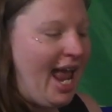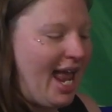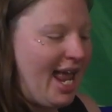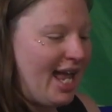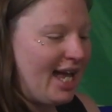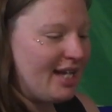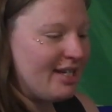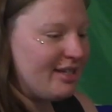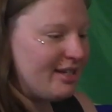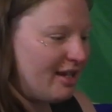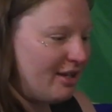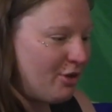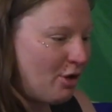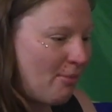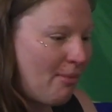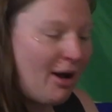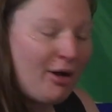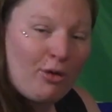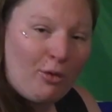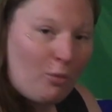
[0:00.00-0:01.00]
And no
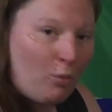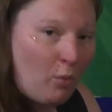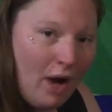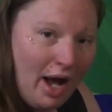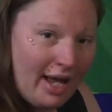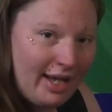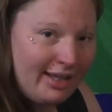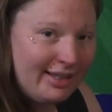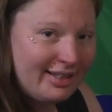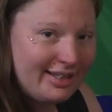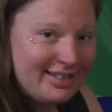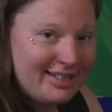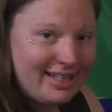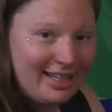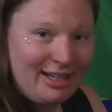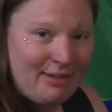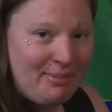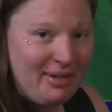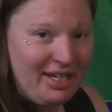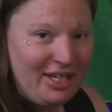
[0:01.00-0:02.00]
matter what, it's
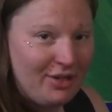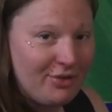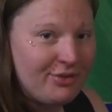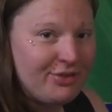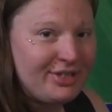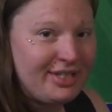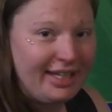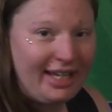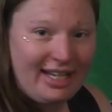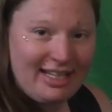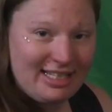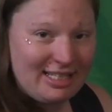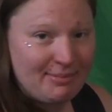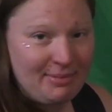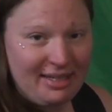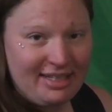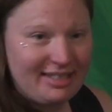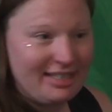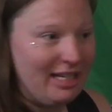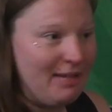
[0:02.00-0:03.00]
going to be used against
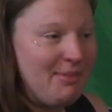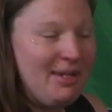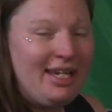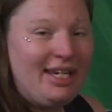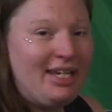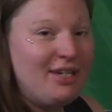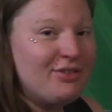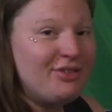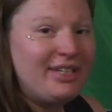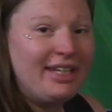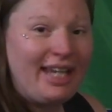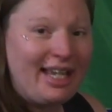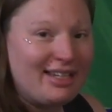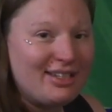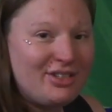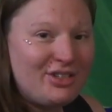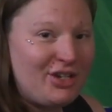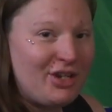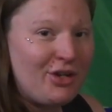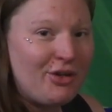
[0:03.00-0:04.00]
me. It's going to be used
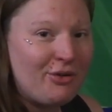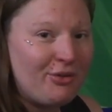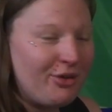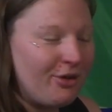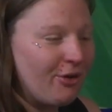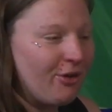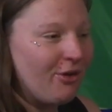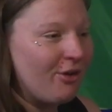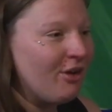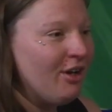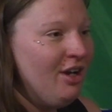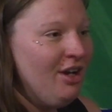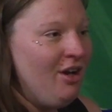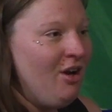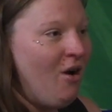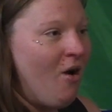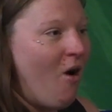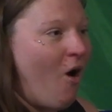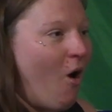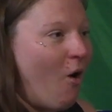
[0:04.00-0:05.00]
against you. They're
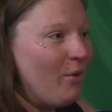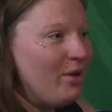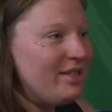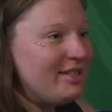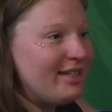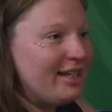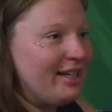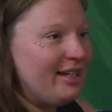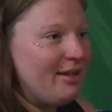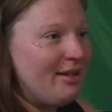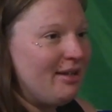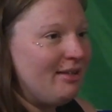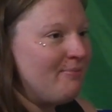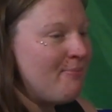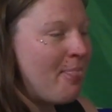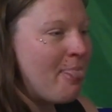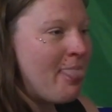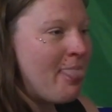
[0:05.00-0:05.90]
always going to...